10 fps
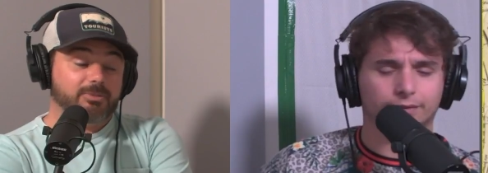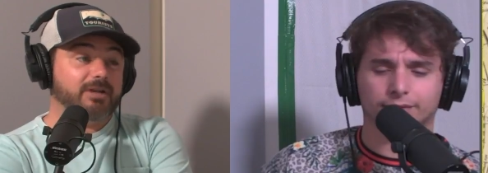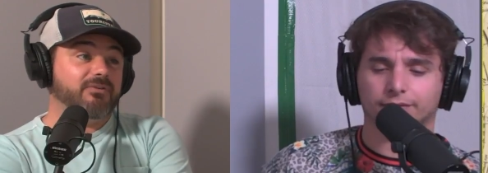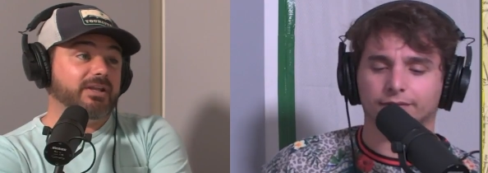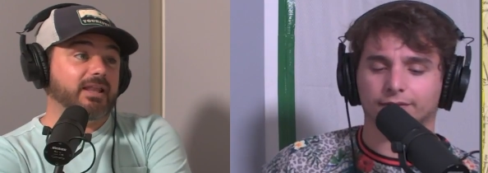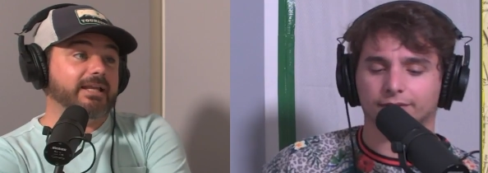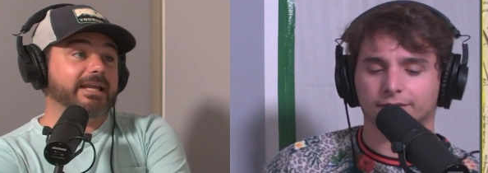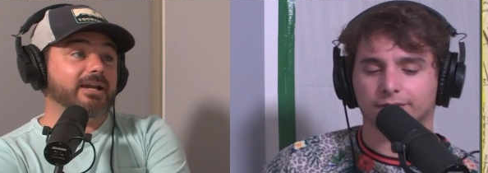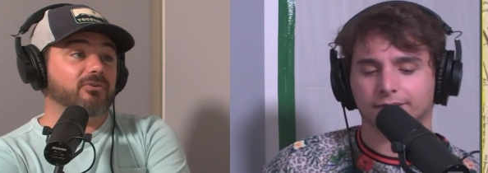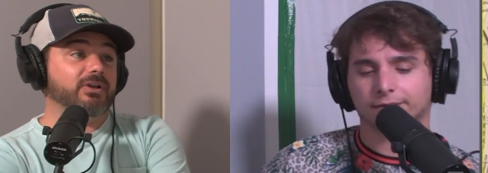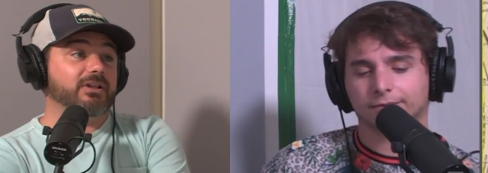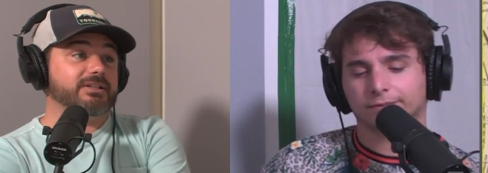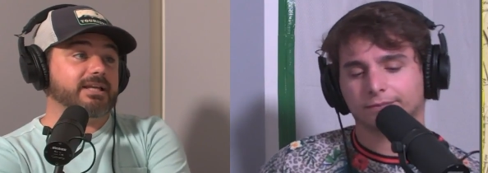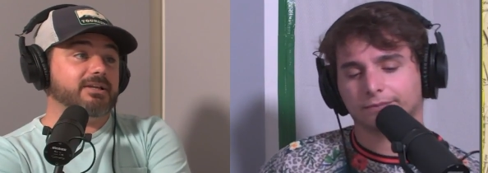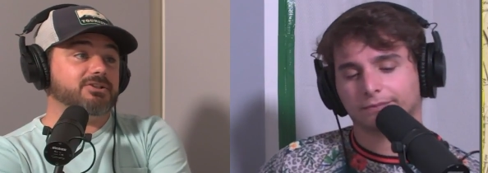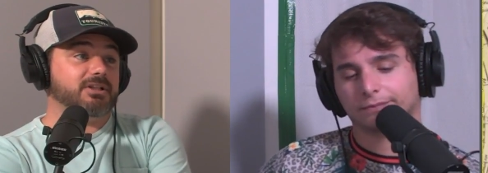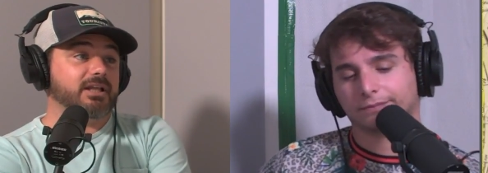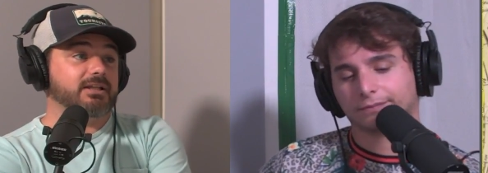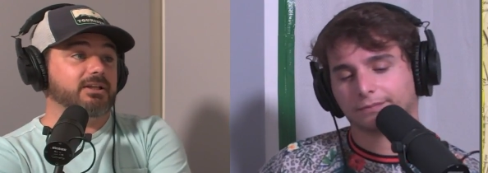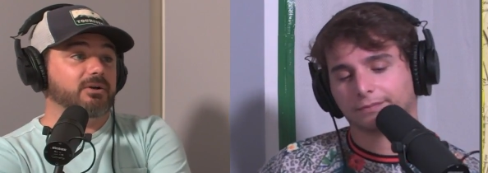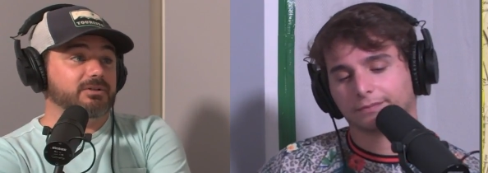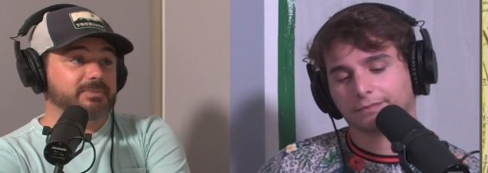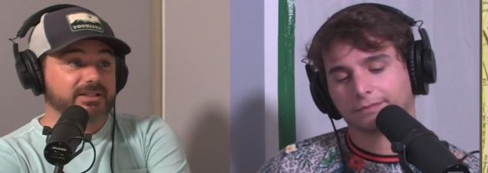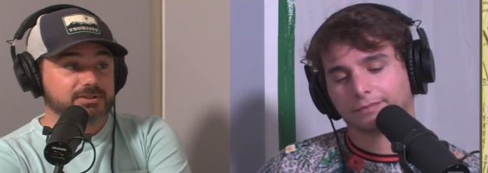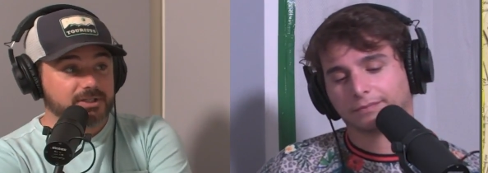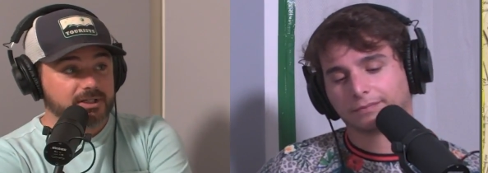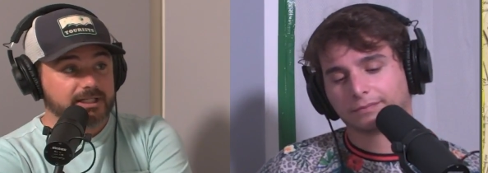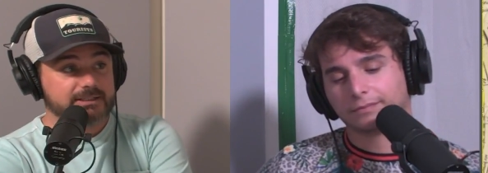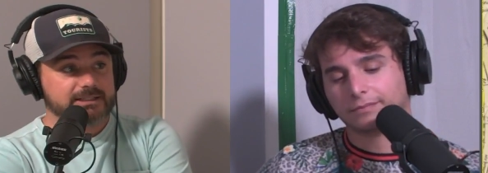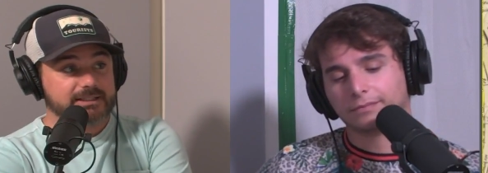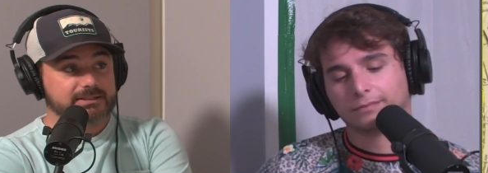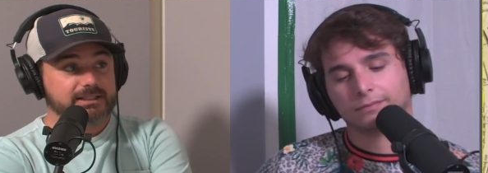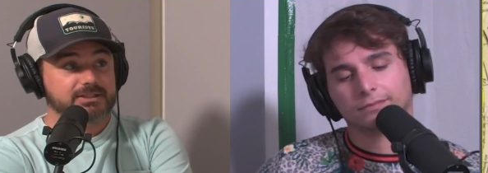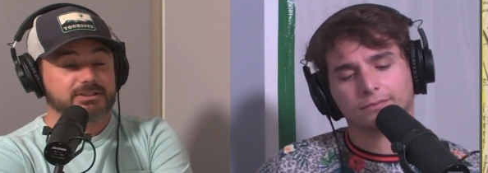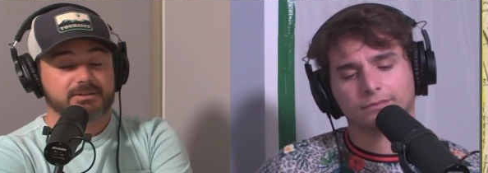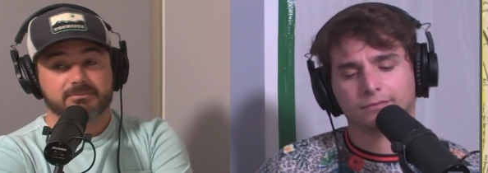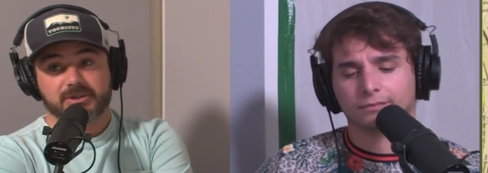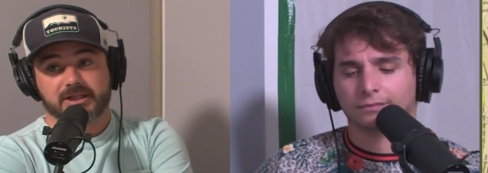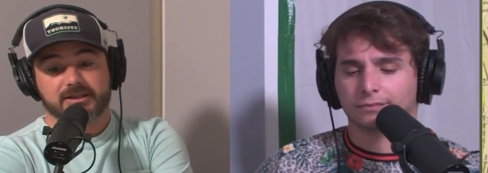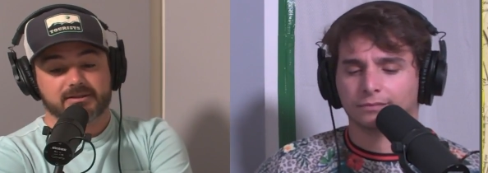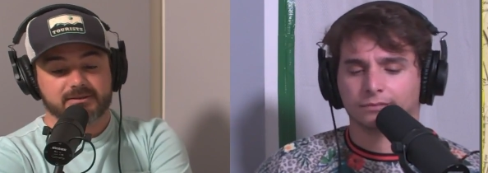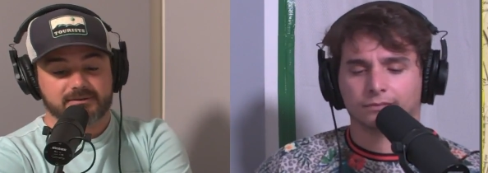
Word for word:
Speaker 1: But if he like had a realization, like, you know, it was about the journey, not the destination, but like